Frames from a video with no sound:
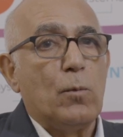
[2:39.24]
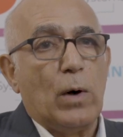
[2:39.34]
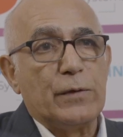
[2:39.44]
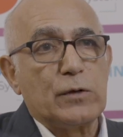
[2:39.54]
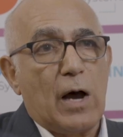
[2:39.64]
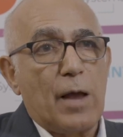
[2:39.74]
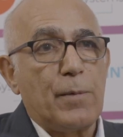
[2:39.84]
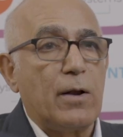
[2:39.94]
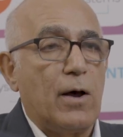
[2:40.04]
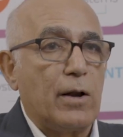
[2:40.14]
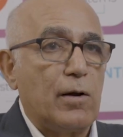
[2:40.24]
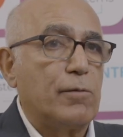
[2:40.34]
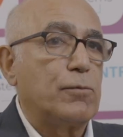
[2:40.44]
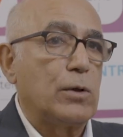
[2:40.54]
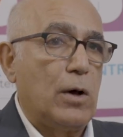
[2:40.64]
one type and not
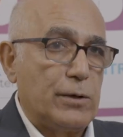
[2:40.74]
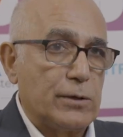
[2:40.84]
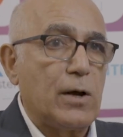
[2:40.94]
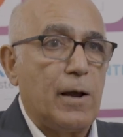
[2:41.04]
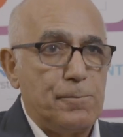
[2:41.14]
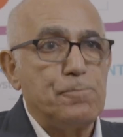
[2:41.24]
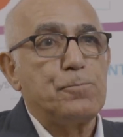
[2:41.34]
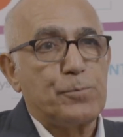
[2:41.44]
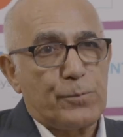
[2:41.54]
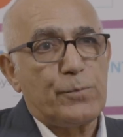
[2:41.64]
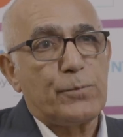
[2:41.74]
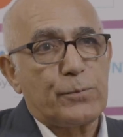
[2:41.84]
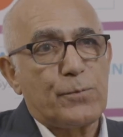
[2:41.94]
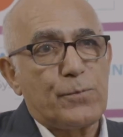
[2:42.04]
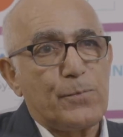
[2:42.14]
enough for the other type.
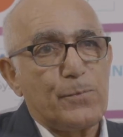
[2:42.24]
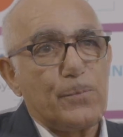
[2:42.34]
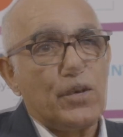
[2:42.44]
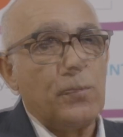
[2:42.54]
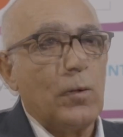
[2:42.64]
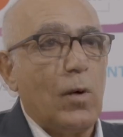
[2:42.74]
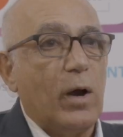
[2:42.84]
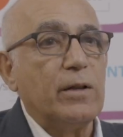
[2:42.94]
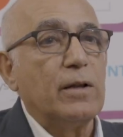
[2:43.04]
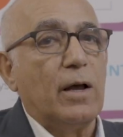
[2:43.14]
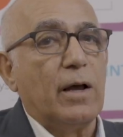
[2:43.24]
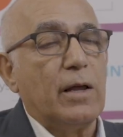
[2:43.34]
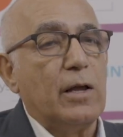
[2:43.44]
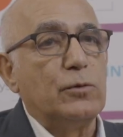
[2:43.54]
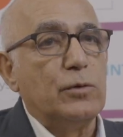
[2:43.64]
Number one,
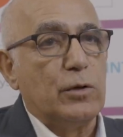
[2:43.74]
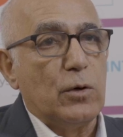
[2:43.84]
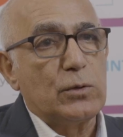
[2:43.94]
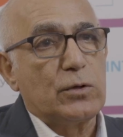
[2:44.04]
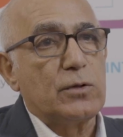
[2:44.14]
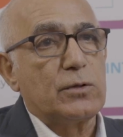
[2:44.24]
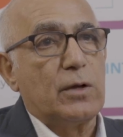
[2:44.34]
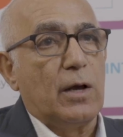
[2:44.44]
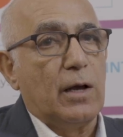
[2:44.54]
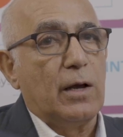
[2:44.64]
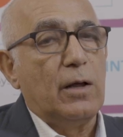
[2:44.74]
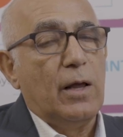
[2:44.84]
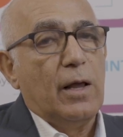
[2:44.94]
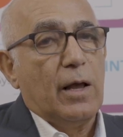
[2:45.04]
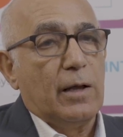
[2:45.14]
it reduces
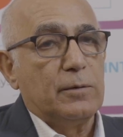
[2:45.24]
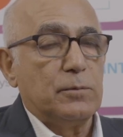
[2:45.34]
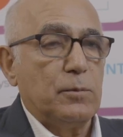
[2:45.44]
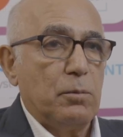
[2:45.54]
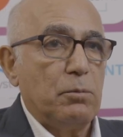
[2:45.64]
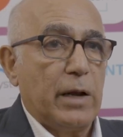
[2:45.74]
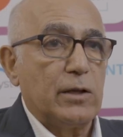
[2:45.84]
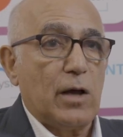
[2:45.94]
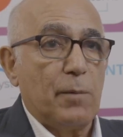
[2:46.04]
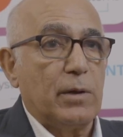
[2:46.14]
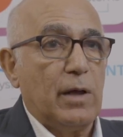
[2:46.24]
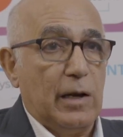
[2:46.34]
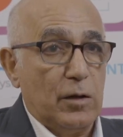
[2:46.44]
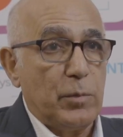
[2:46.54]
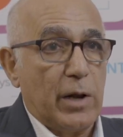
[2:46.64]
and many times
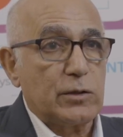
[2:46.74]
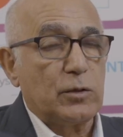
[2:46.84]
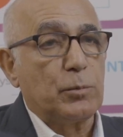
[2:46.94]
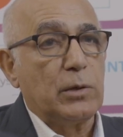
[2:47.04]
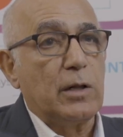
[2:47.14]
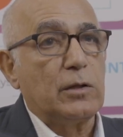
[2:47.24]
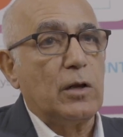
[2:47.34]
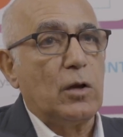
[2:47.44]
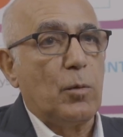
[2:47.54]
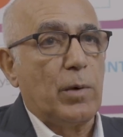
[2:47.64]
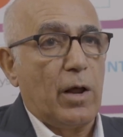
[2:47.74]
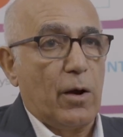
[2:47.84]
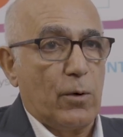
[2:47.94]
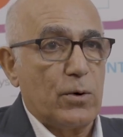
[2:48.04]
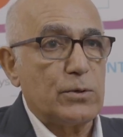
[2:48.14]
eliminates completely human
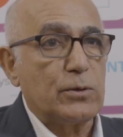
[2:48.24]
errors.